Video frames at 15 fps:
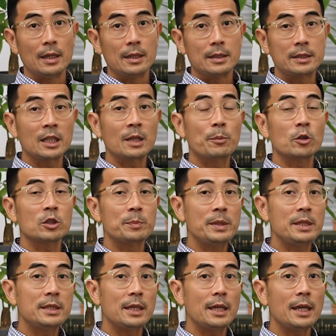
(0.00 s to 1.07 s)
Singapore's
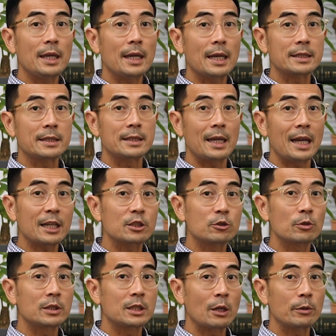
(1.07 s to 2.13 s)
PCA has an
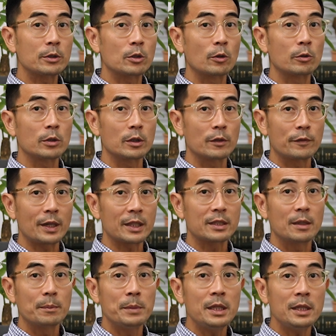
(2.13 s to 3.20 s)
extraterritorial effect,
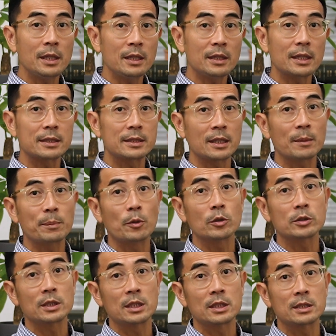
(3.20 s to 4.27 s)
meaning that Singapore
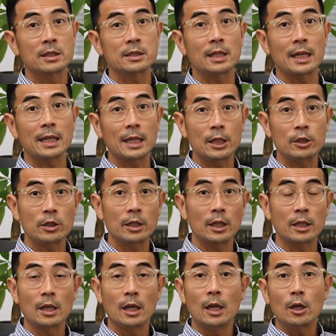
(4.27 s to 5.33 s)
citizens engaging
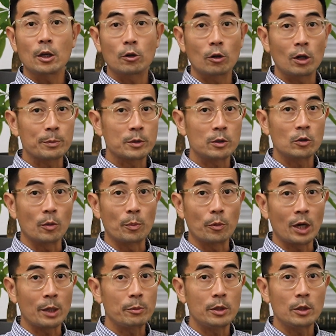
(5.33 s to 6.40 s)
in corruption or
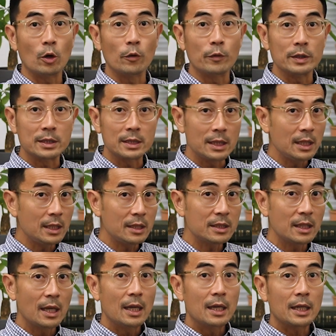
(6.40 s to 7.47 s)
bribery overseas
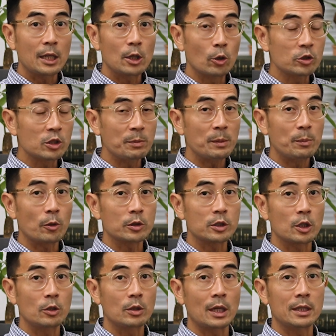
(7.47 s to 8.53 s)
can also be
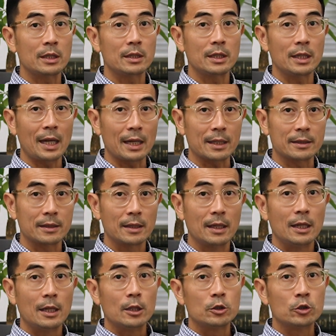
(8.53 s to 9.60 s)
prosecuted under the Act.
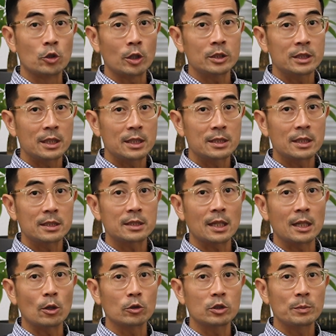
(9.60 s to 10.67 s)
Non-citizens
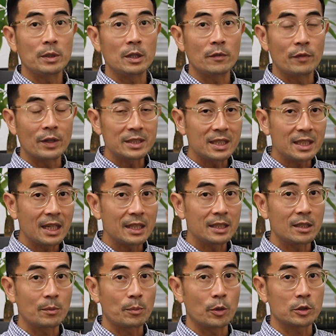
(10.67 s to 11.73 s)
can also be
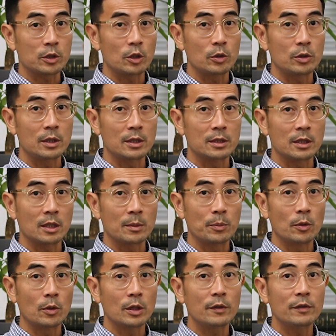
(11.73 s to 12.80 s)
investigated and prosecuted in
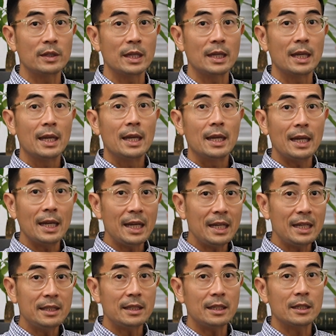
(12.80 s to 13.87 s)
Singapore if they
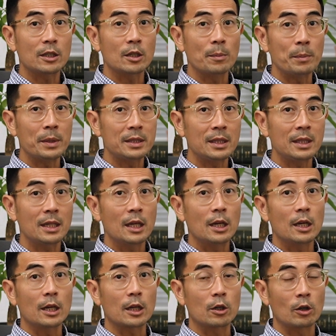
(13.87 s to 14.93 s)
aid in committing
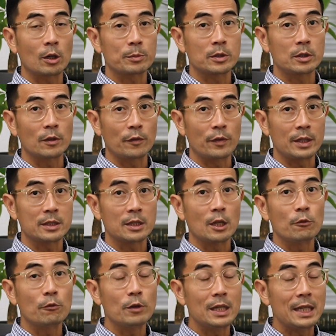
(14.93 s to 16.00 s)
a corruption offence
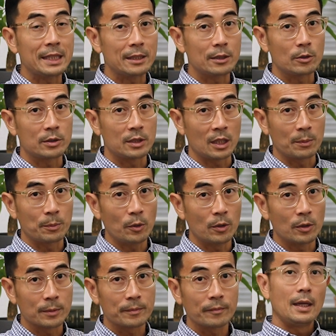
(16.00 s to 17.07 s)
related to
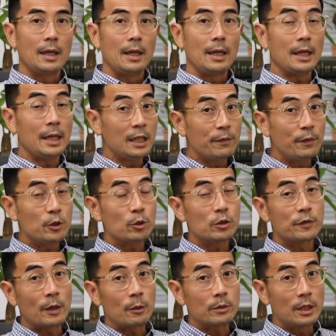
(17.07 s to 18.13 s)
Singapore.
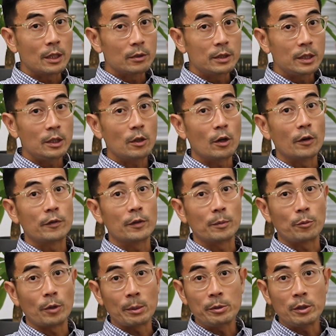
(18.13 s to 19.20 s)
Individuals found guilty of a
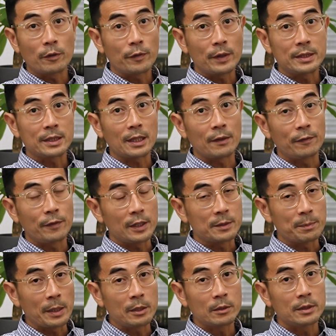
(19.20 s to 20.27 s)
bribery offence can face
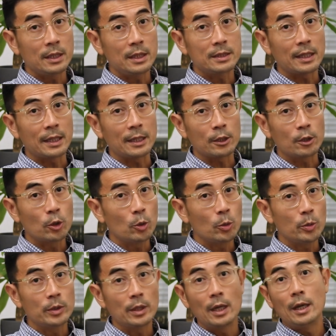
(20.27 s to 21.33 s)
penalties that
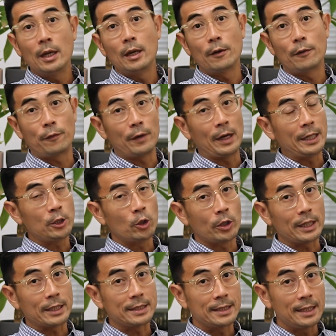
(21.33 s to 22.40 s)
include a fine not
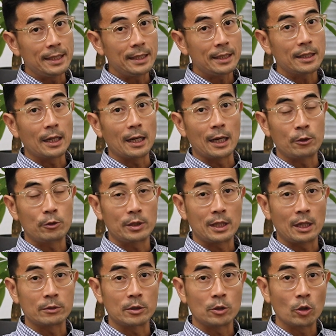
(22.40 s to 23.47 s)
exceeding
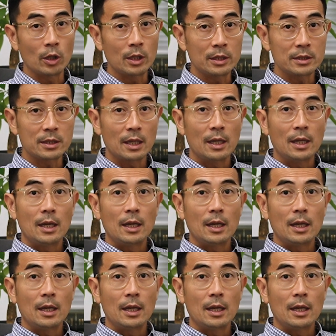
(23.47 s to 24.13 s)
$100,000,